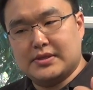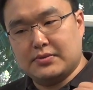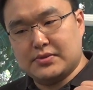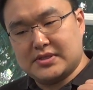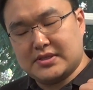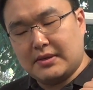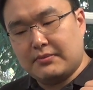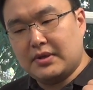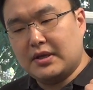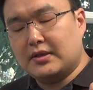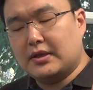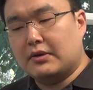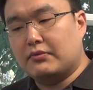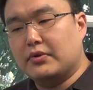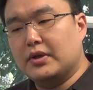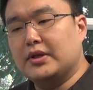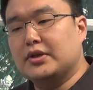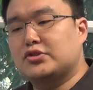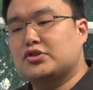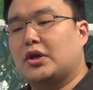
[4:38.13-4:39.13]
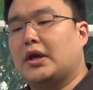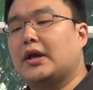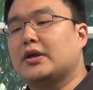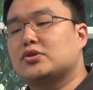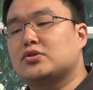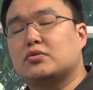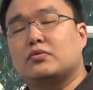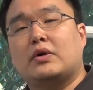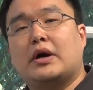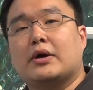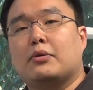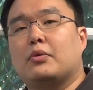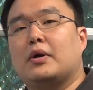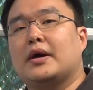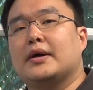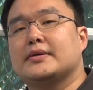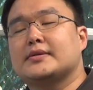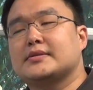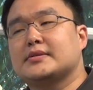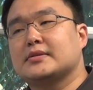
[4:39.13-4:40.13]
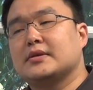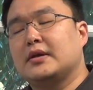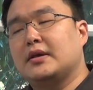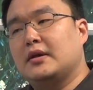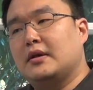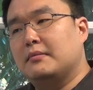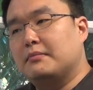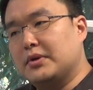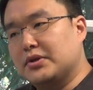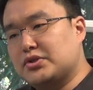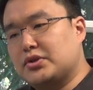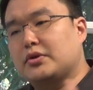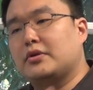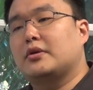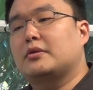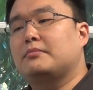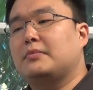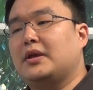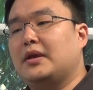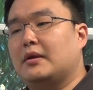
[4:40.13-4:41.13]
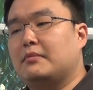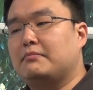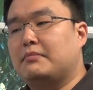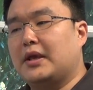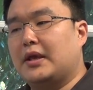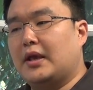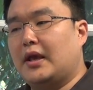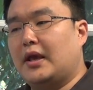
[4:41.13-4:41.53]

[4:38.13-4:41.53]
It was something that really changed who I was, matured me, and